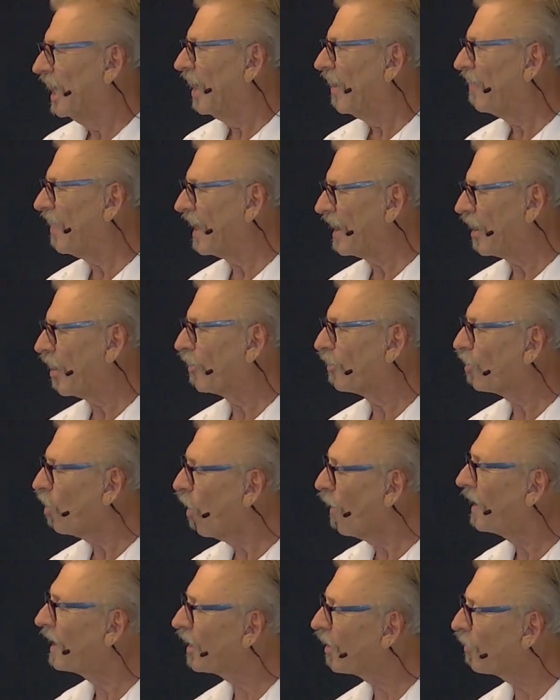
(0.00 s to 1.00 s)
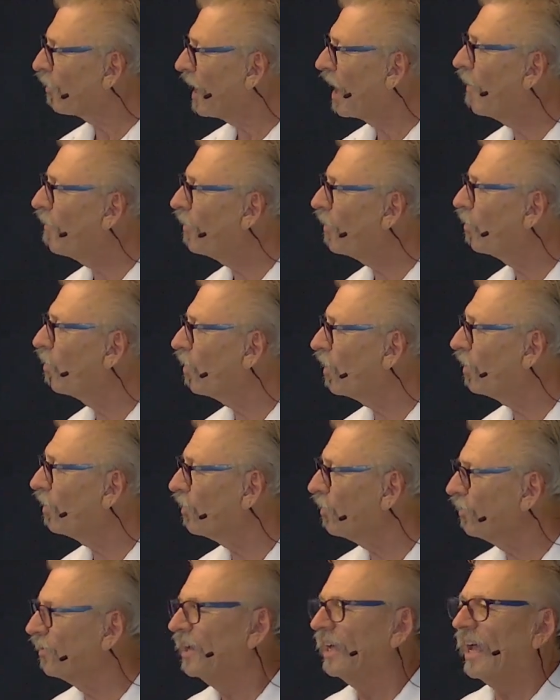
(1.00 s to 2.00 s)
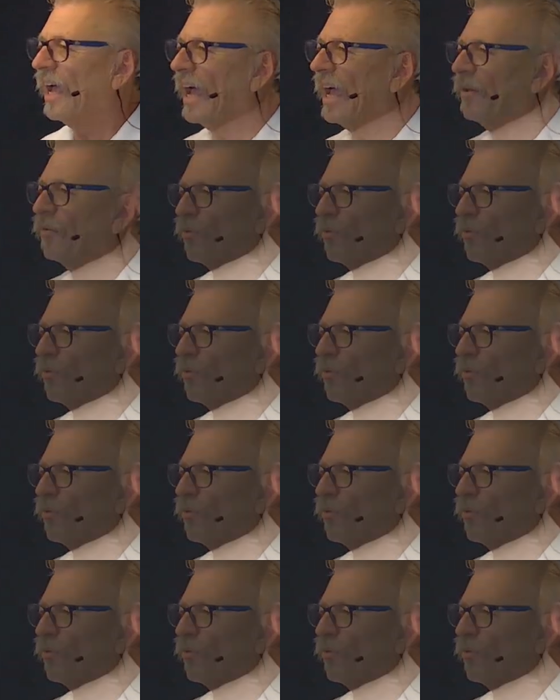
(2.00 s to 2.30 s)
that are going around the world and